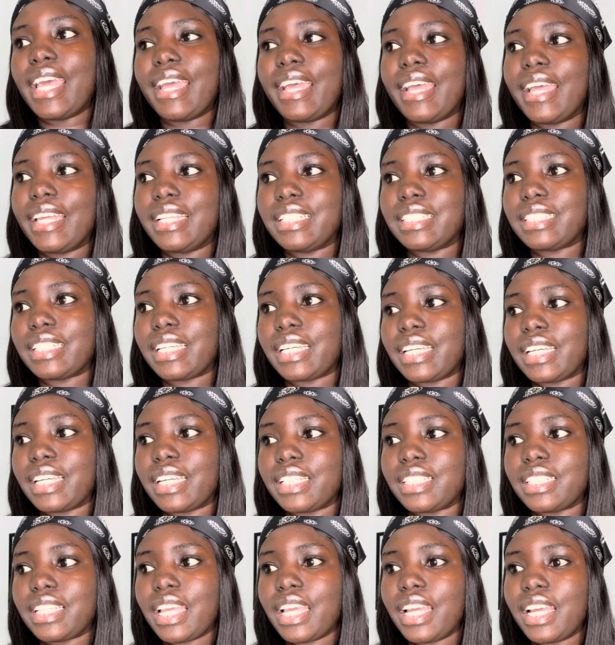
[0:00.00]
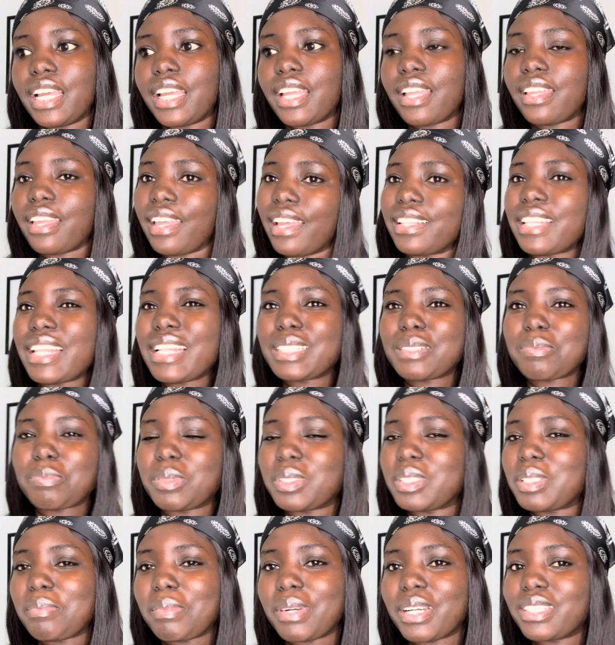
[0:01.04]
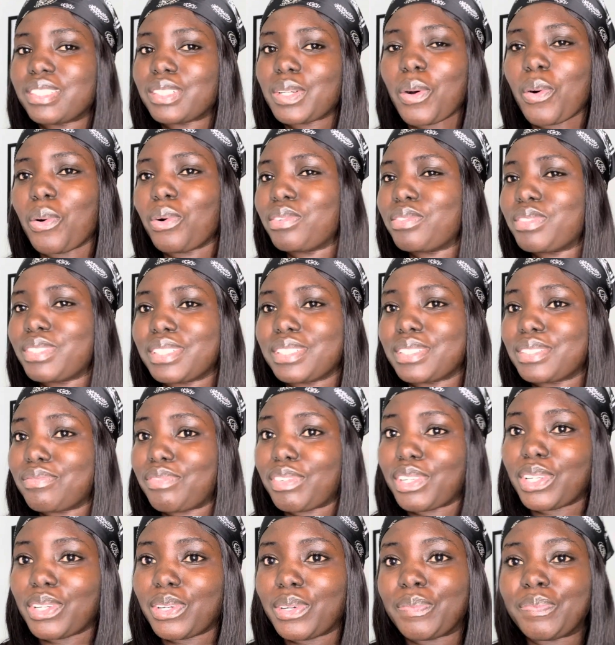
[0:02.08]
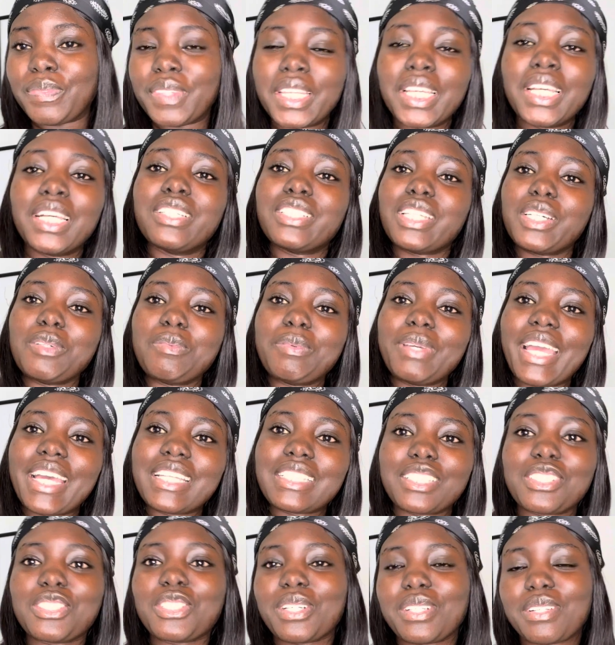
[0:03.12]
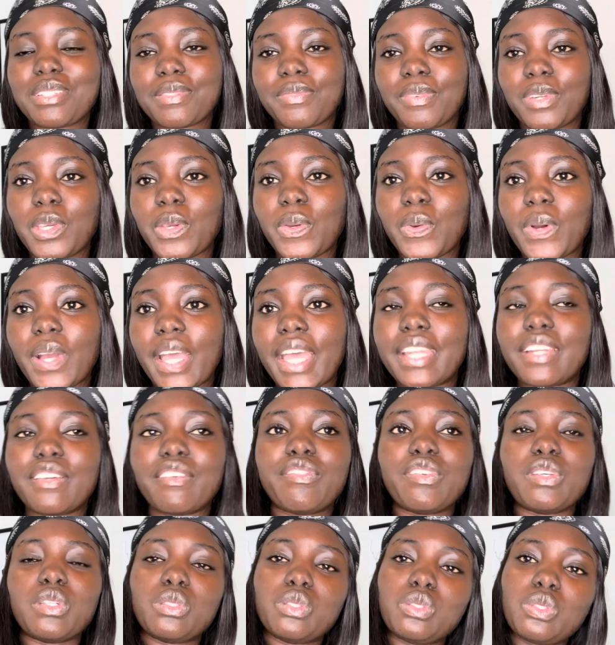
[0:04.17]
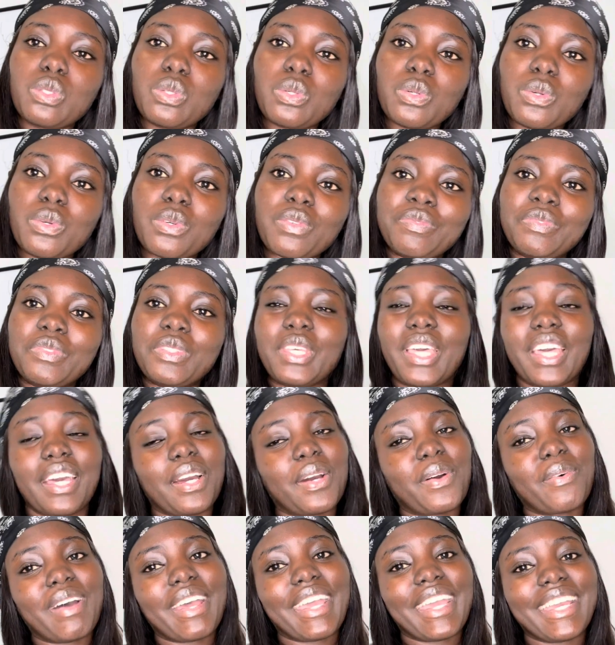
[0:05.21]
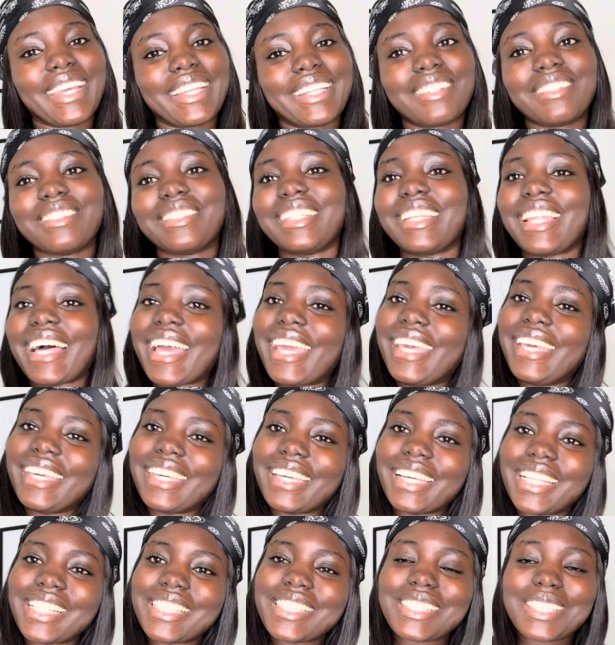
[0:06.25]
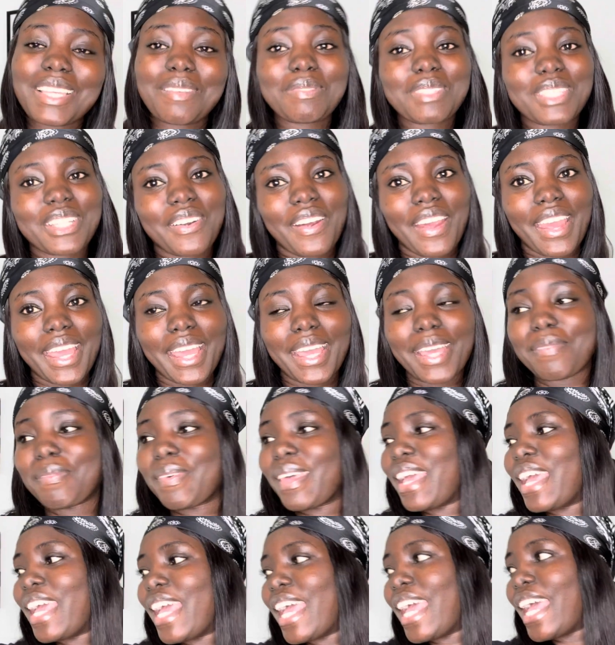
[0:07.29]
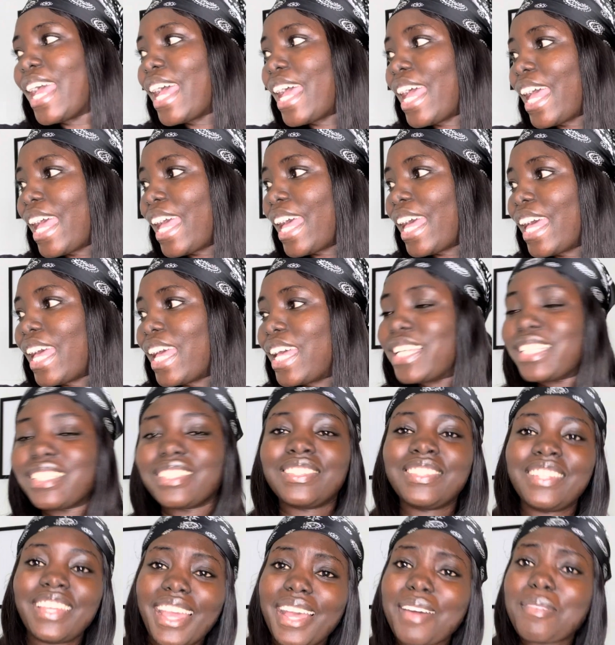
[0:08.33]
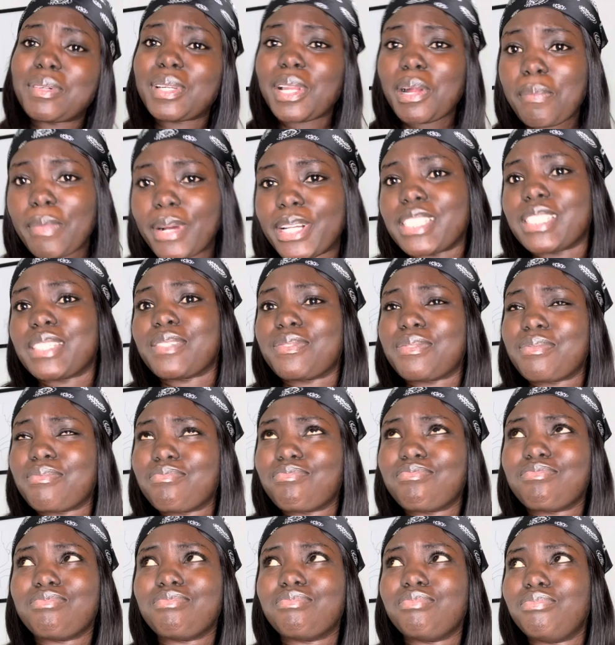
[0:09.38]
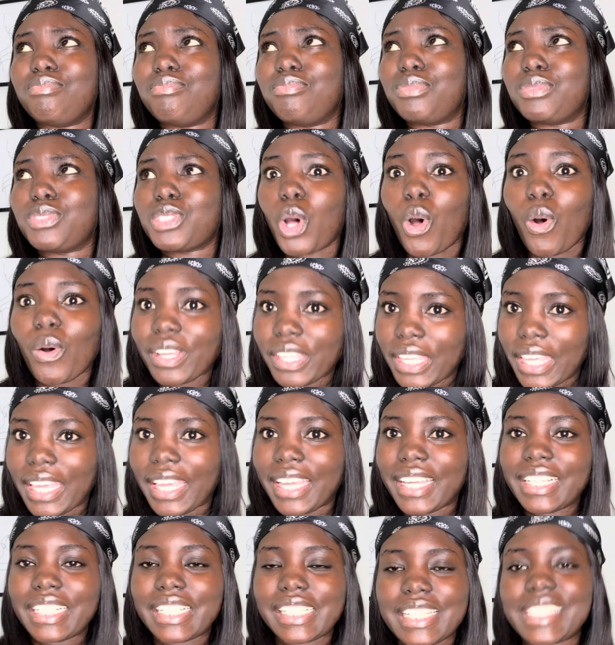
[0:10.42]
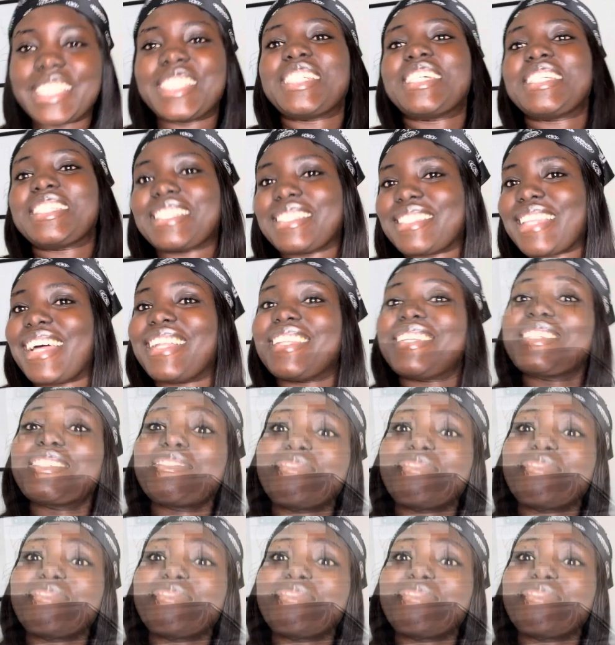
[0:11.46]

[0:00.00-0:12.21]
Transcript: and then yeah, that's pretty much all for this video. So I hope you guys enjoyed this video, and if you do, you can go ahead and like and subscribe. And yeah, without much talking, let's just start this